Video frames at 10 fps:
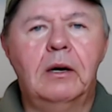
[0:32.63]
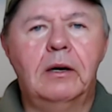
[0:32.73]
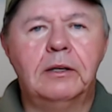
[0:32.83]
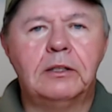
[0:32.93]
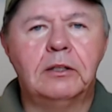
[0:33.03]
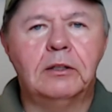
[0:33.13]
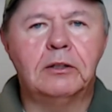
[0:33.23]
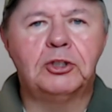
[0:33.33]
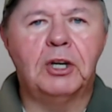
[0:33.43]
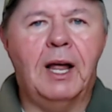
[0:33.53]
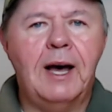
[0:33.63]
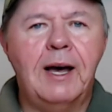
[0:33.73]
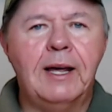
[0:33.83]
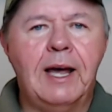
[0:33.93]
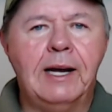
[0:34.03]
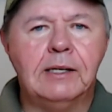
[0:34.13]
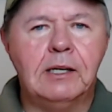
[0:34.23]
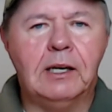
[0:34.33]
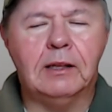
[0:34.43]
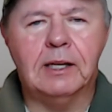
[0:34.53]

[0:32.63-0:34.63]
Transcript: until July 18th.